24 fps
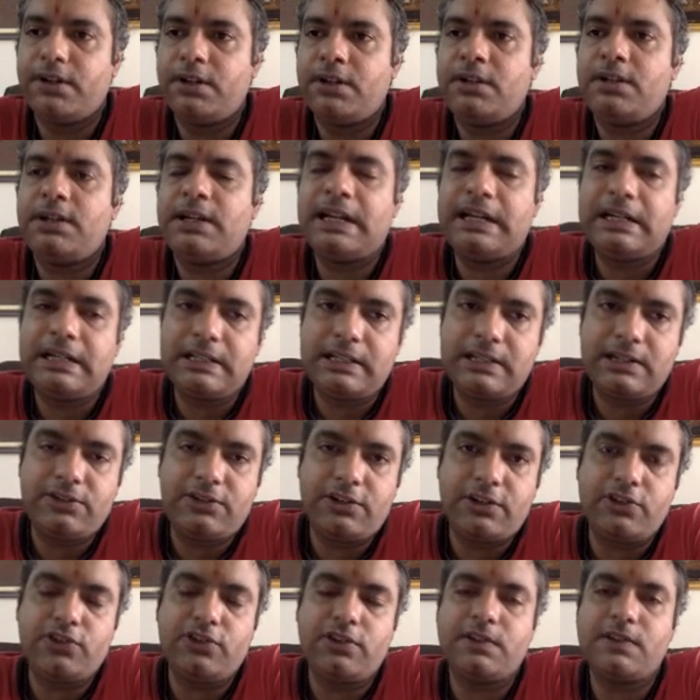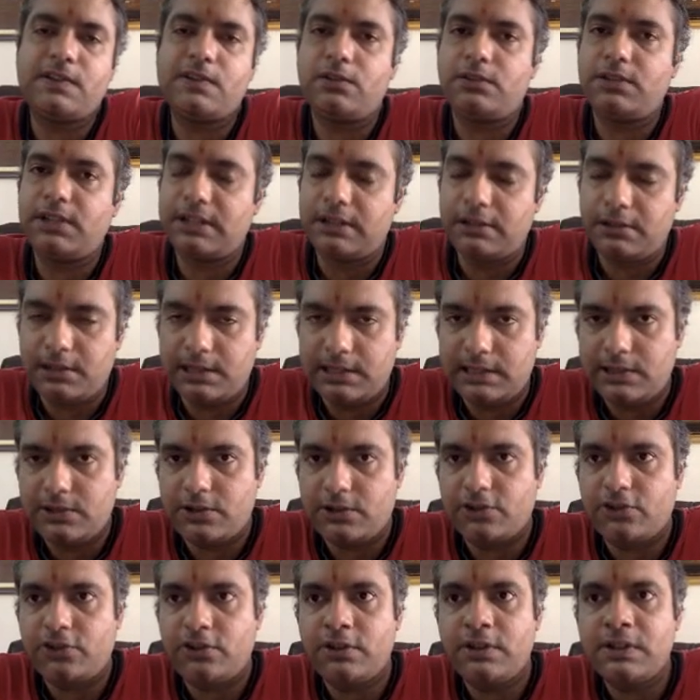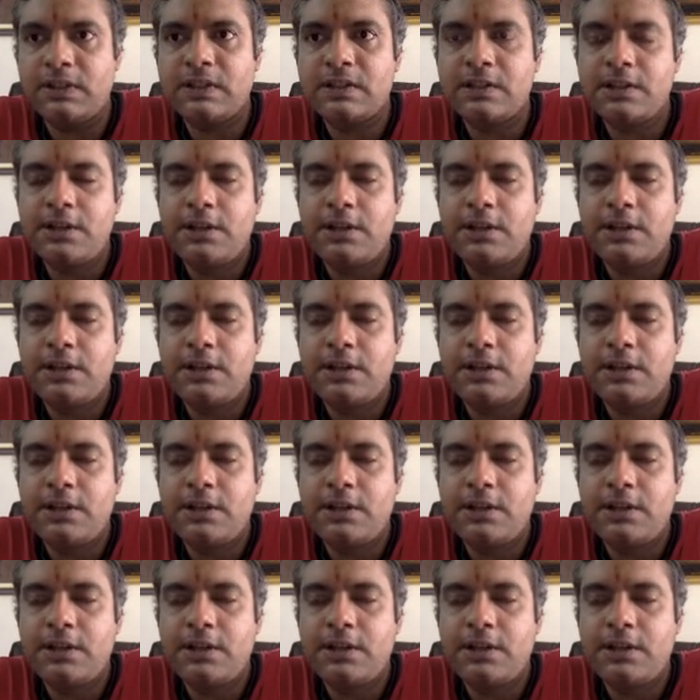lattice structures or the crystal structures.